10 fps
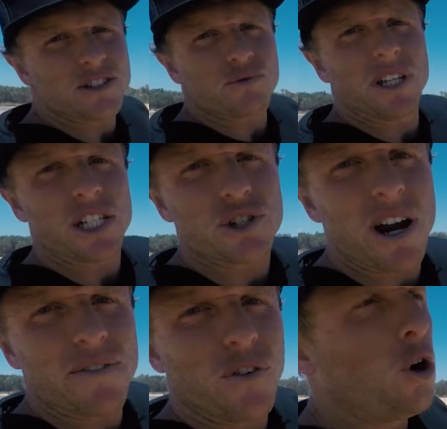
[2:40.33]
really
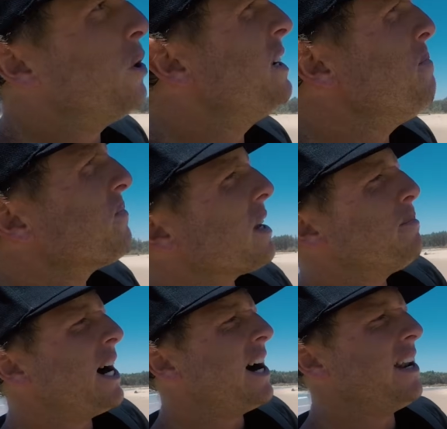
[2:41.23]
straightforward,
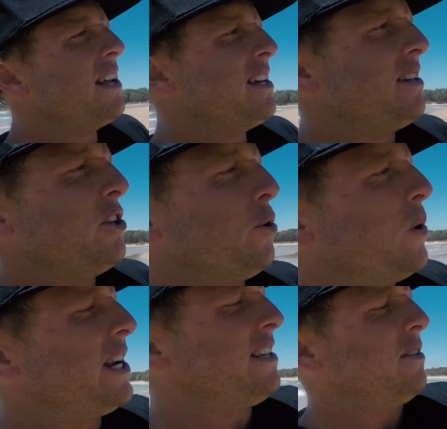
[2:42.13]
but
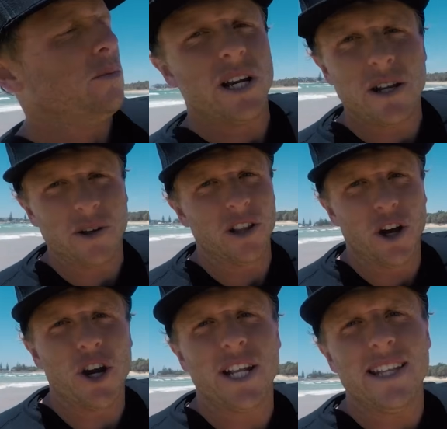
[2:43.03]
when you're
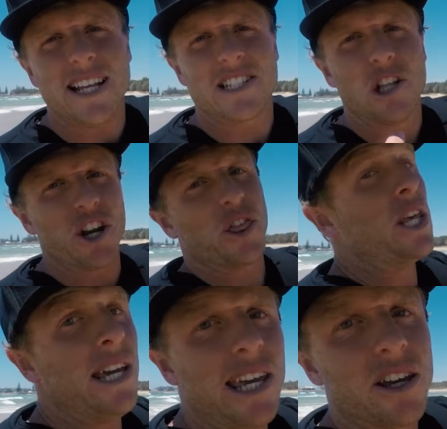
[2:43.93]
learning, there's a lot of
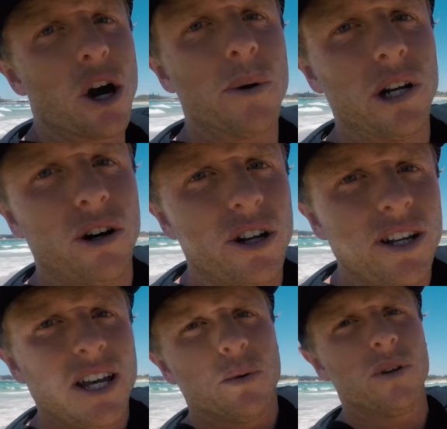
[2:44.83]
thinking going on
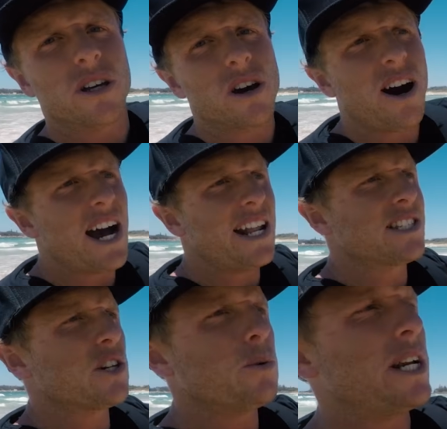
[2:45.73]
with the kite, and
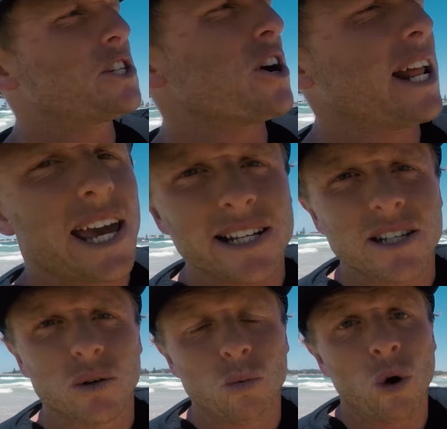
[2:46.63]
so when you're trying to enter
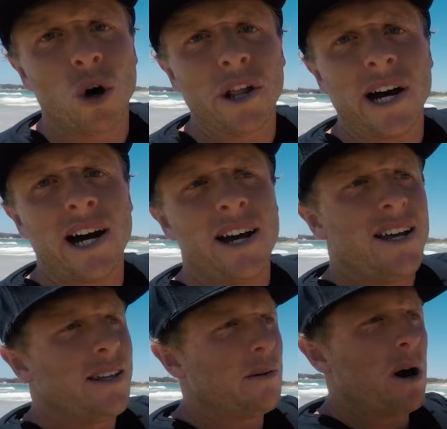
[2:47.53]
the water,
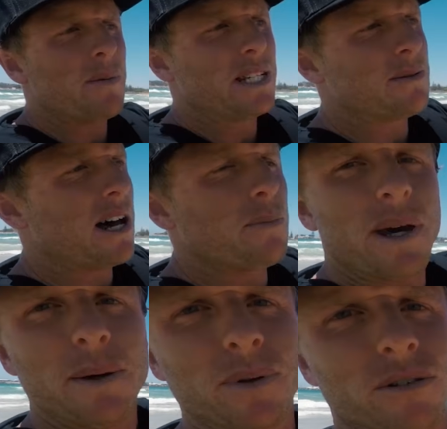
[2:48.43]
there might be some other
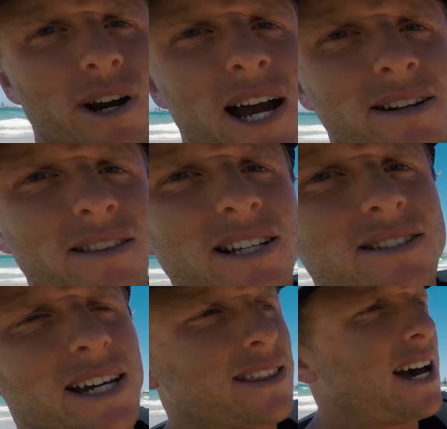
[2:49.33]
people around and things
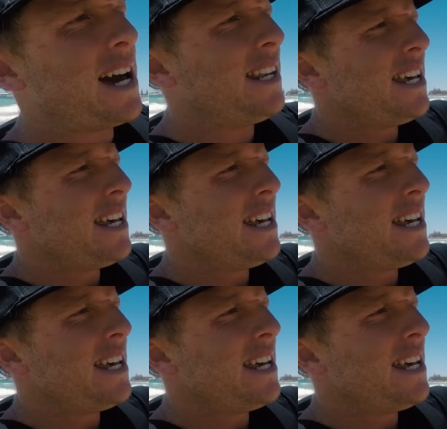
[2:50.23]
like that.